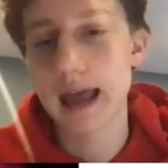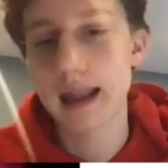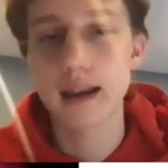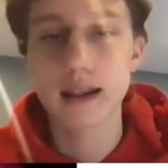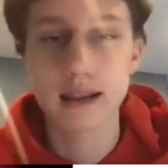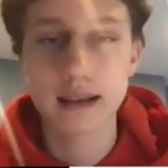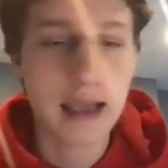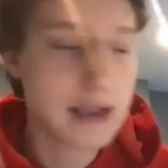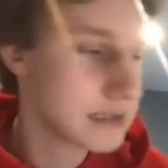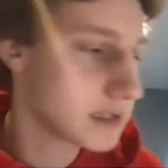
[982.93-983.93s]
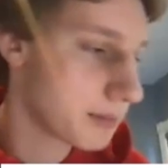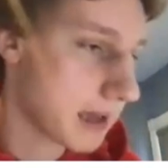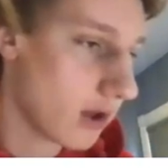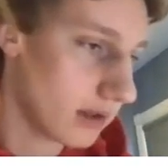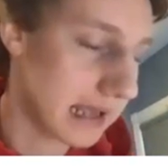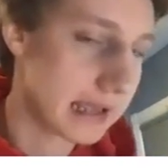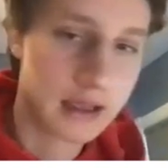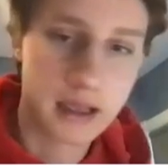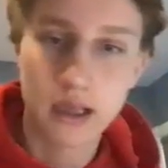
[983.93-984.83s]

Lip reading: And yes, it's about like